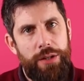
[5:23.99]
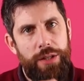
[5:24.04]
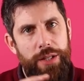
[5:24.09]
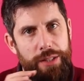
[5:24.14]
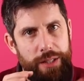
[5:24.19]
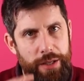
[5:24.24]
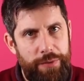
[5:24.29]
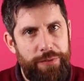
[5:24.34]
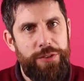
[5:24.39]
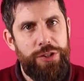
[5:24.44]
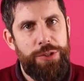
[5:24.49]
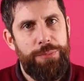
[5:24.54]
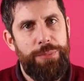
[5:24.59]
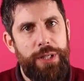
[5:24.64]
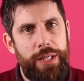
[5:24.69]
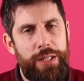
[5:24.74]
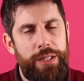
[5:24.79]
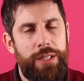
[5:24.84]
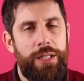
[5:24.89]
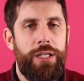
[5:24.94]
the difference
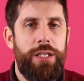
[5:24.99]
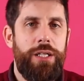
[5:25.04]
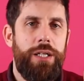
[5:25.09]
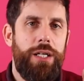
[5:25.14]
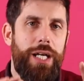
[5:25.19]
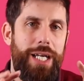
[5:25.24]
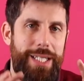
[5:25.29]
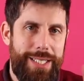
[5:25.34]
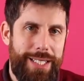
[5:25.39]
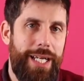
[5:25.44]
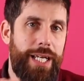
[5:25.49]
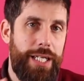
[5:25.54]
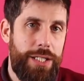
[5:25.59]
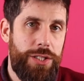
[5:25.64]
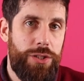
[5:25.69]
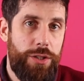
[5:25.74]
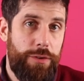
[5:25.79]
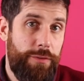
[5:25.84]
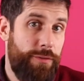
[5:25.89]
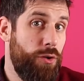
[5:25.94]
being is it
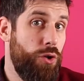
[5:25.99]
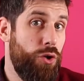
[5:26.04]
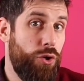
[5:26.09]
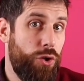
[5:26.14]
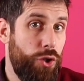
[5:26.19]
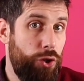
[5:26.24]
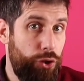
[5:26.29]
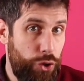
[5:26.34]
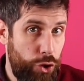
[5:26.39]
is for